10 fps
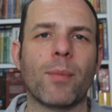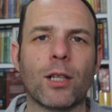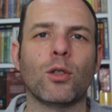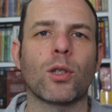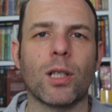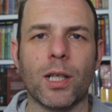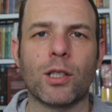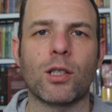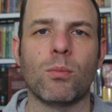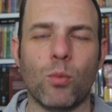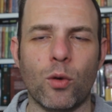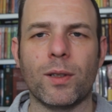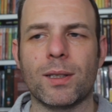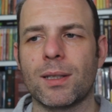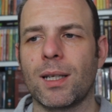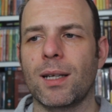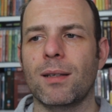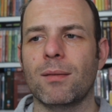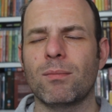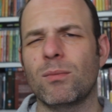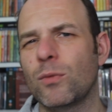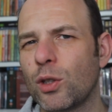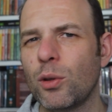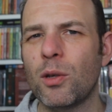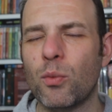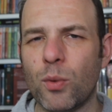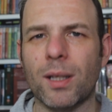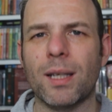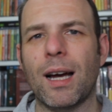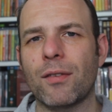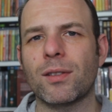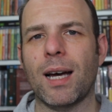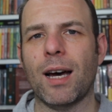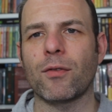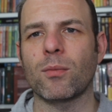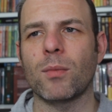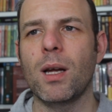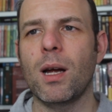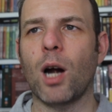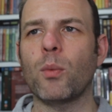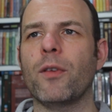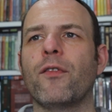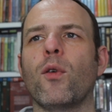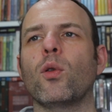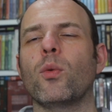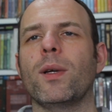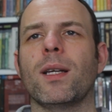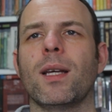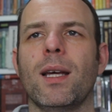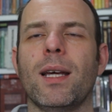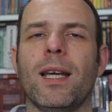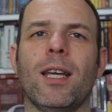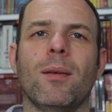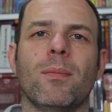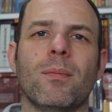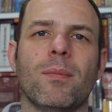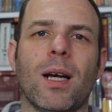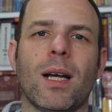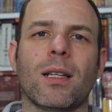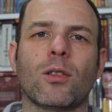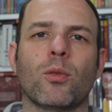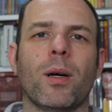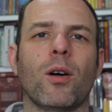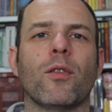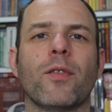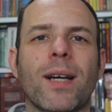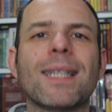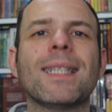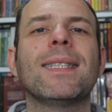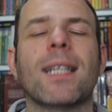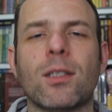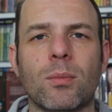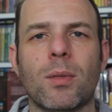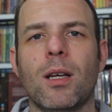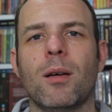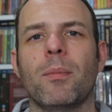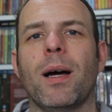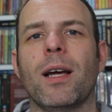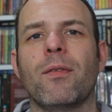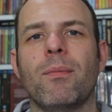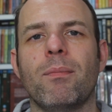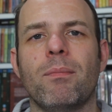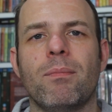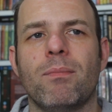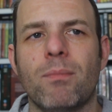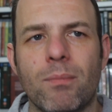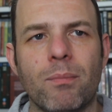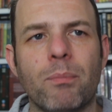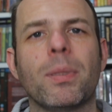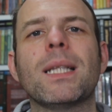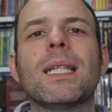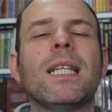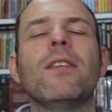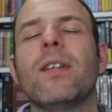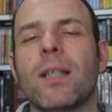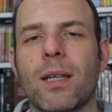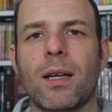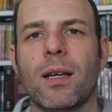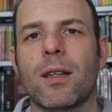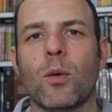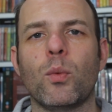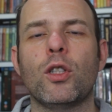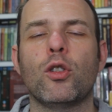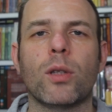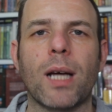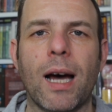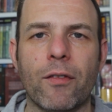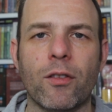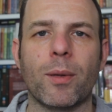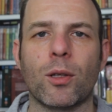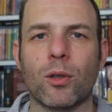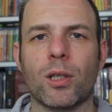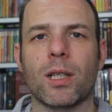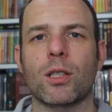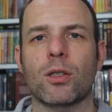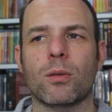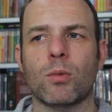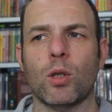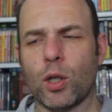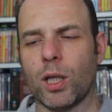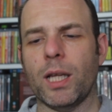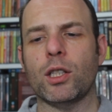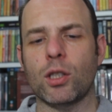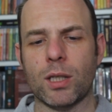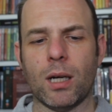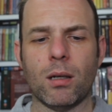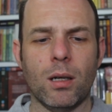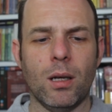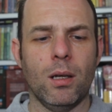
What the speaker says: them in your collection movies. Do they really have to have them? Are we following a little bit of elitism by believing that we should have them in our collections? Our collections are